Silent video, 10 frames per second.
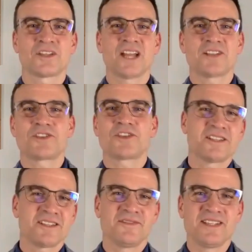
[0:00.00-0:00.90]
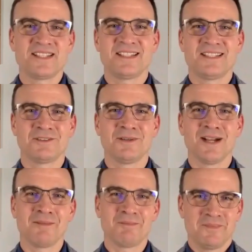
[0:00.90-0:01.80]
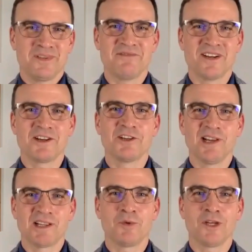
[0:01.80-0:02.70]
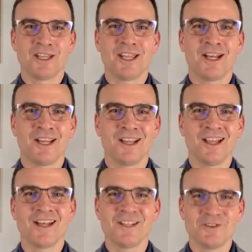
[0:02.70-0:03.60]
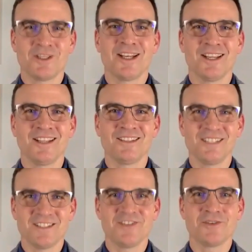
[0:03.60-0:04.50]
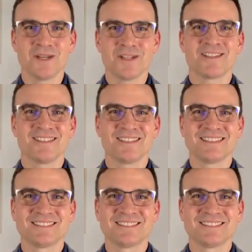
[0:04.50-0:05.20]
it's not just the VCs who've got to be very good at communicating and educating these nuances.